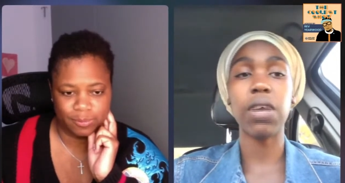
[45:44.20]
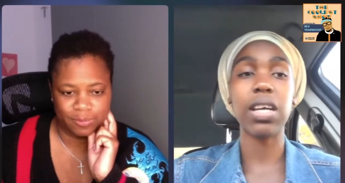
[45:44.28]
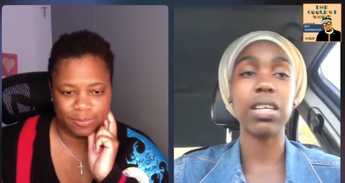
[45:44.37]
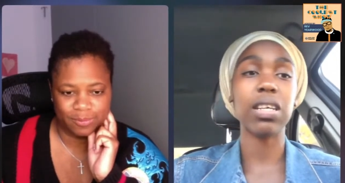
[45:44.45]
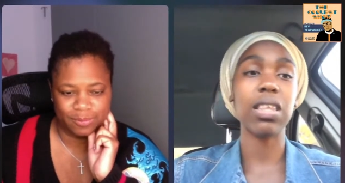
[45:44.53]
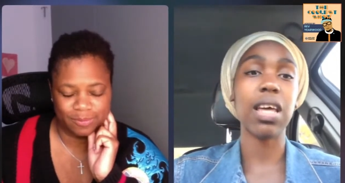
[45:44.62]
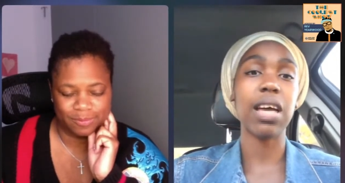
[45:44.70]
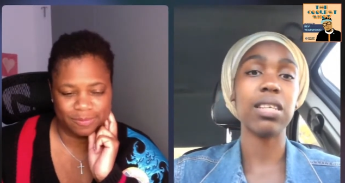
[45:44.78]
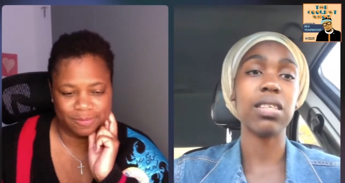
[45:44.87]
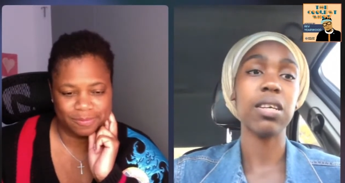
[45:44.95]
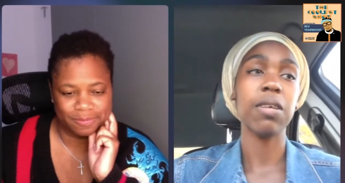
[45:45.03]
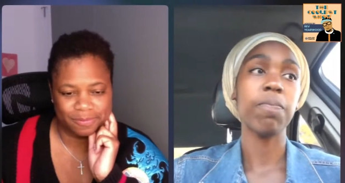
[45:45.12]
Speaker 1: You're finding
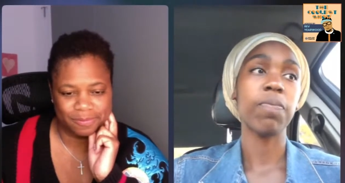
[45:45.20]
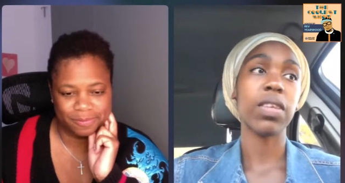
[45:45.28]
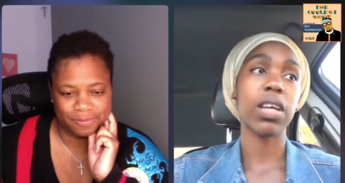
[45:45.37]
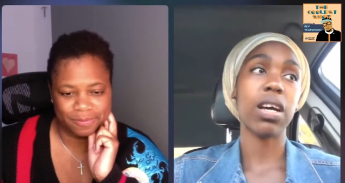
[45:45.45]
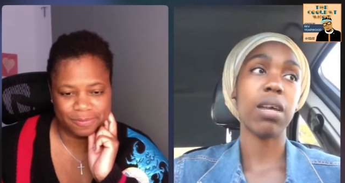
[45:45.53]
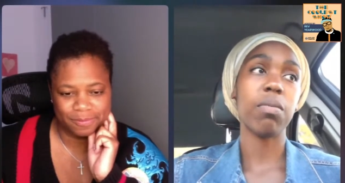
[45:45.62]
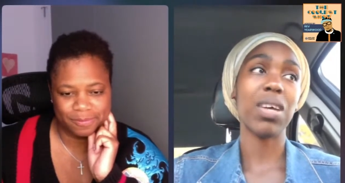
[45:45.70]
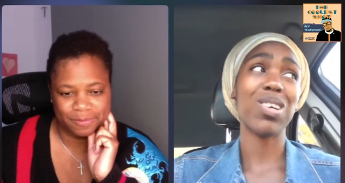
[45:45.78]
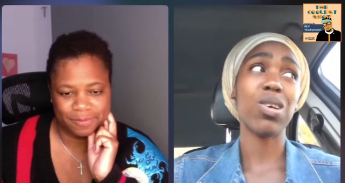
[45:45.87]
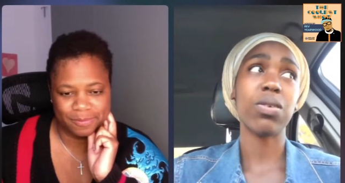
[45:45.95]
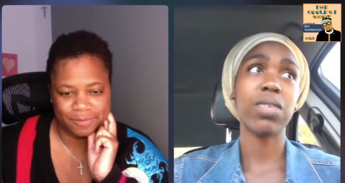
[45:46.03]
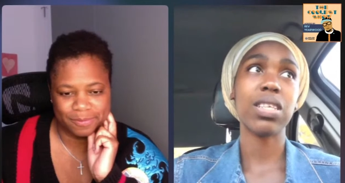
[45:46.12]
that
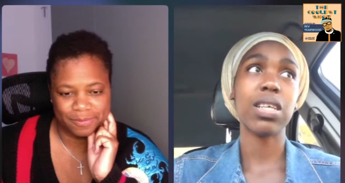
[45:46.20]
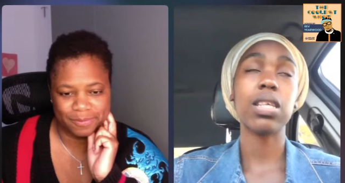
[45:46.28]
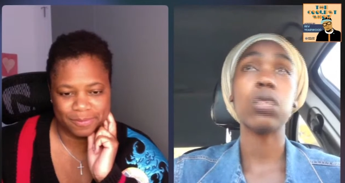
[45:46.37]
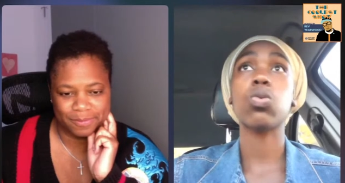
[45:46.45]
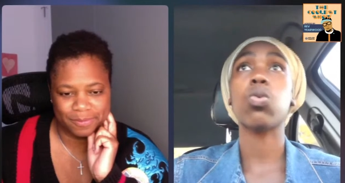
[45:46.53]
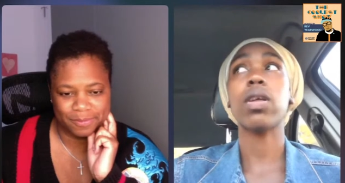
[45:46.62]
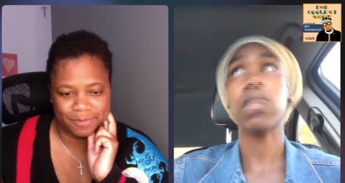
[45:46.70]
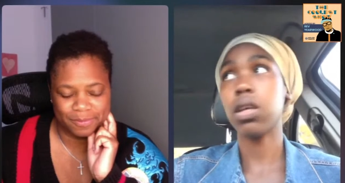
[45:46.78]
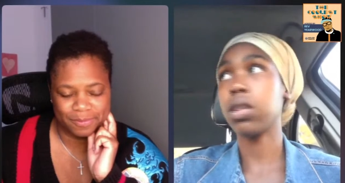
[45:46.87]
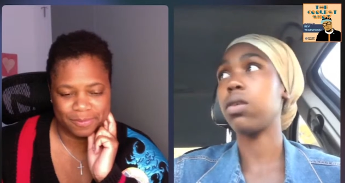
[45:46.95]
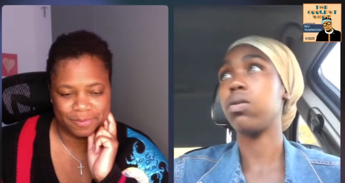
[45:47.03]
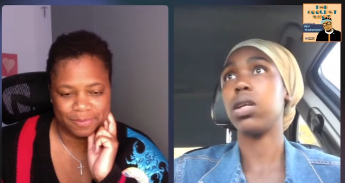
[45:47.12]
um, a lot of the time, there's
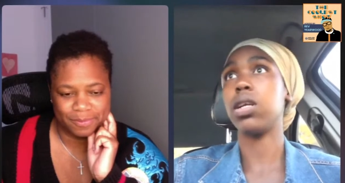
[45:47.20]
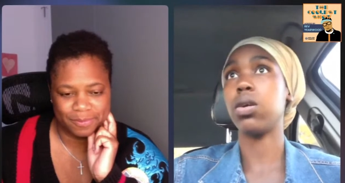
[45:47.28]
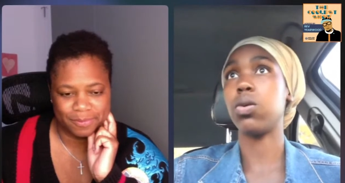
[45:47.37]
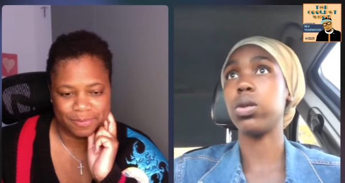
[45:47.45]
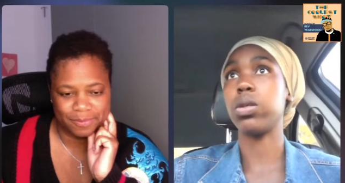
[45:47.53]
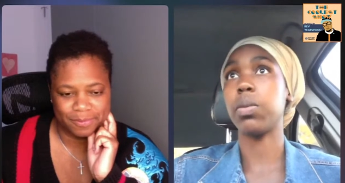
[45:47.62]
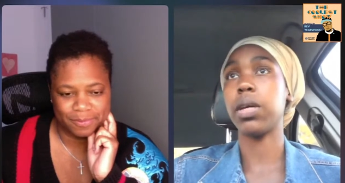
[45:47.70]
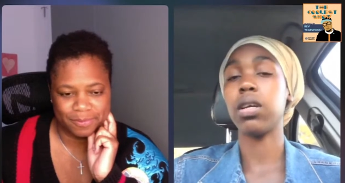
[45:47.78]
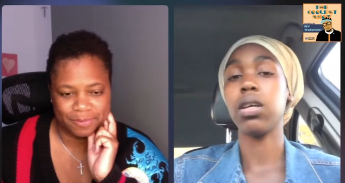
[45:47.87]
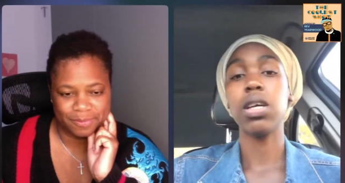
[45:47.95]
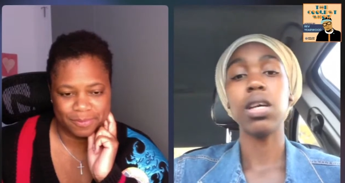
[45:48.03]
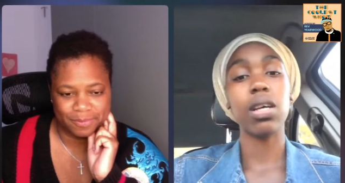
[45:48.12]
one thing that really
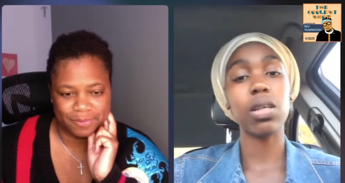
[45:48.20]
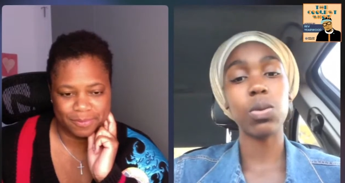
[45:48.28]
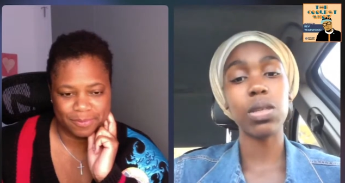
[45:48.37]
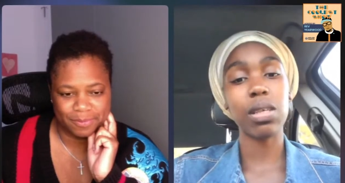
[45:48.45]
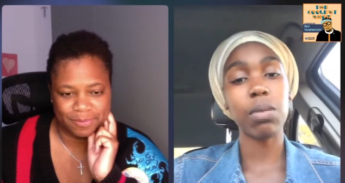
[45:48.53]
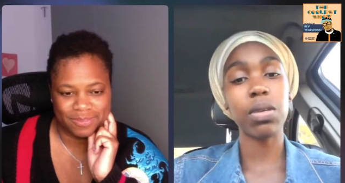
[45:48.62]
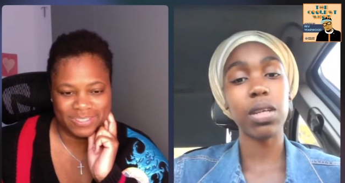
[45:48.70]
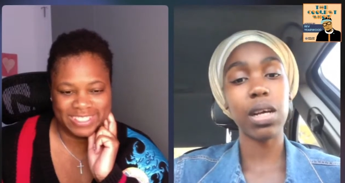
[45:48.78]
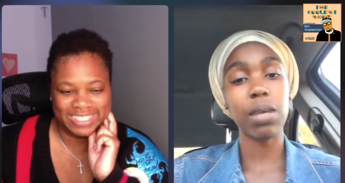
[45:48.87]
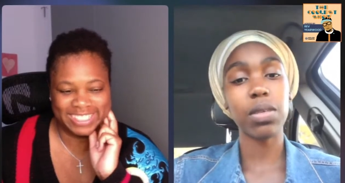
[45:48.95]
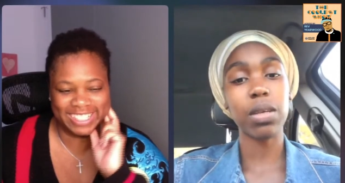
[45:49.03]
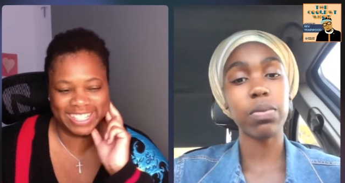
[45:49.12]
annoys me is when
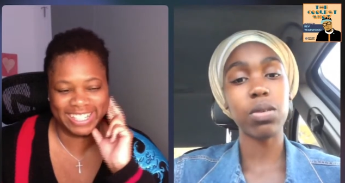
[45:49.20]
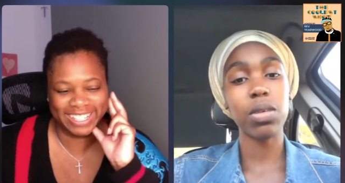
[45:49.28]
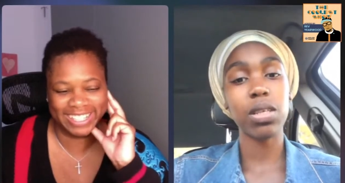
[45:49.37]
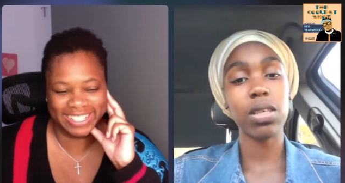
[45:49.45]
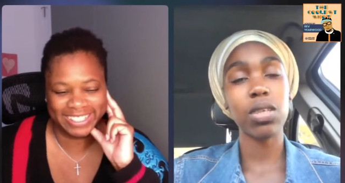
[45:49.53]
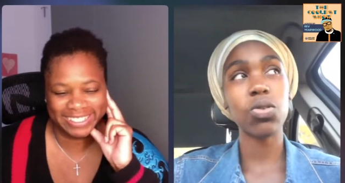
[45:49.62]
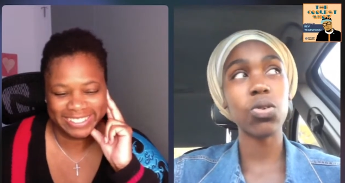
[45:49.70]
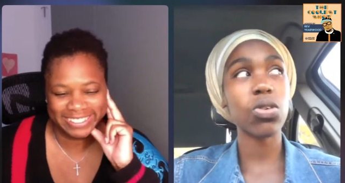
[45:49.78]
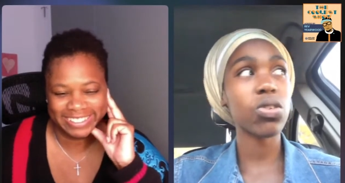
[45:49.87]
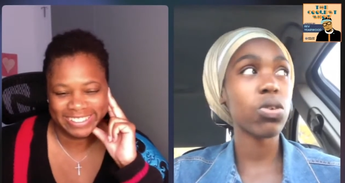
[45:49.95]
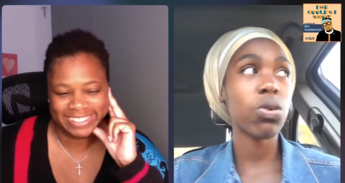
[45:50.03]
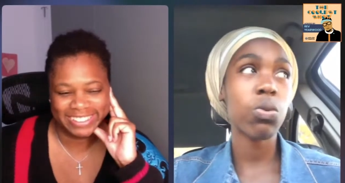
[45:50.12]
somebody comes up to me and
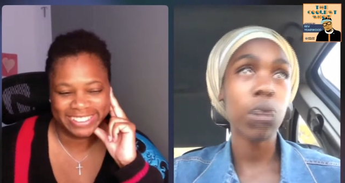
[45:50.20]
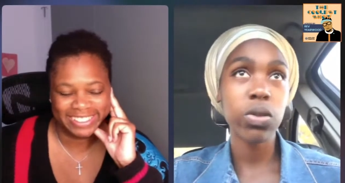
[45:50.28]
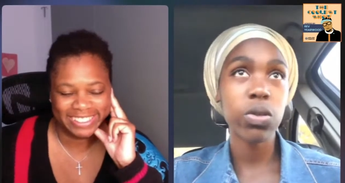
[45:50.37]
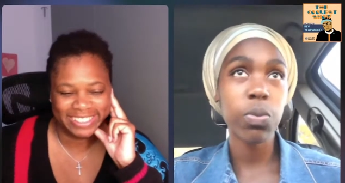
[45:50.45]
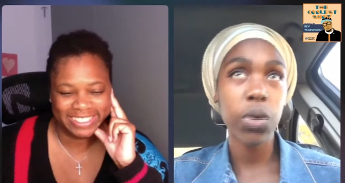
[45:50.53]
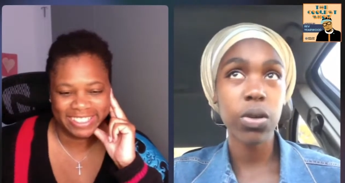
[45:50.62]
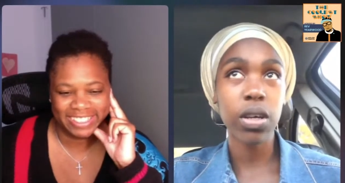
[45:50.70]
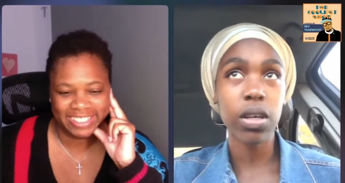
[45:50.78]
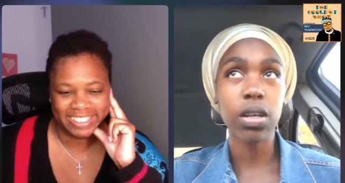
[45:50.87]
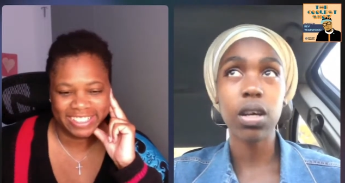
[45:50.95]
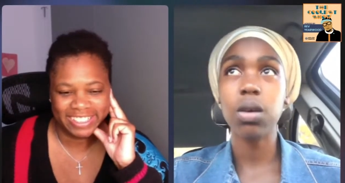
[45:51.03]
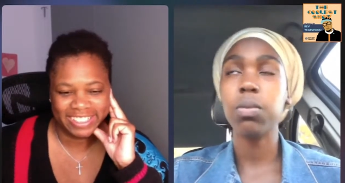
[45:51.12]
says, "You're so well
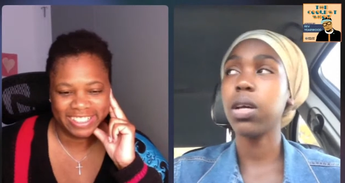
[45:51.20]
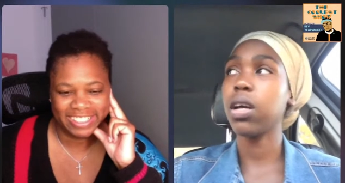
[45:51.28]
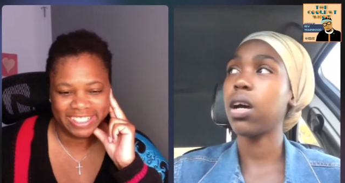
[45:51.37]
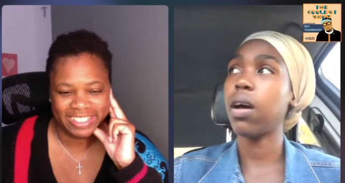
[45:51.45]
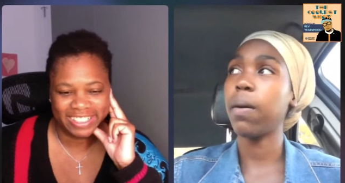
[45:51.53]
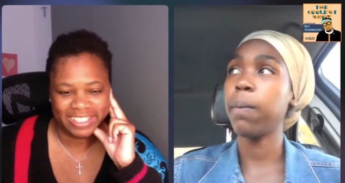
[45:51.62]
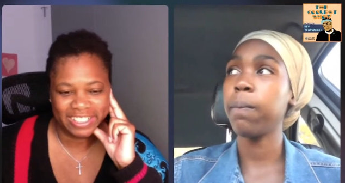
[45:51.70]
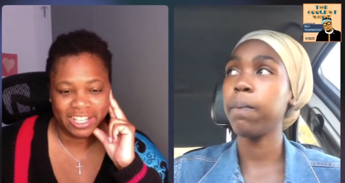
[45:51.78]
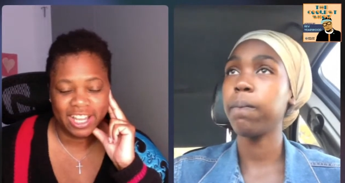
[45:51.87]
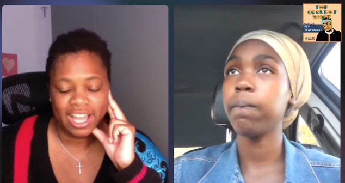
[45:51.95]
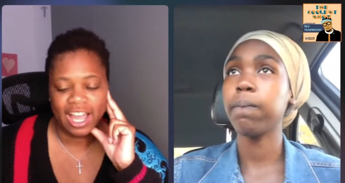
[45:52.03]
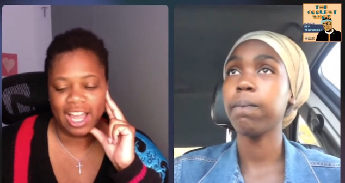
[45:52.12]
spoken." I'm like,
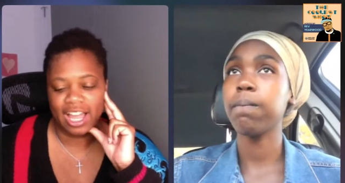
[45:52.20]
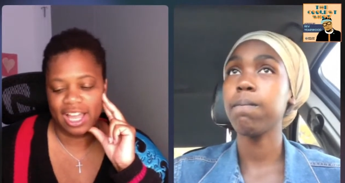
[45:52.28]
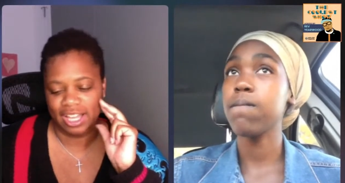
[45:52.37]
"Um."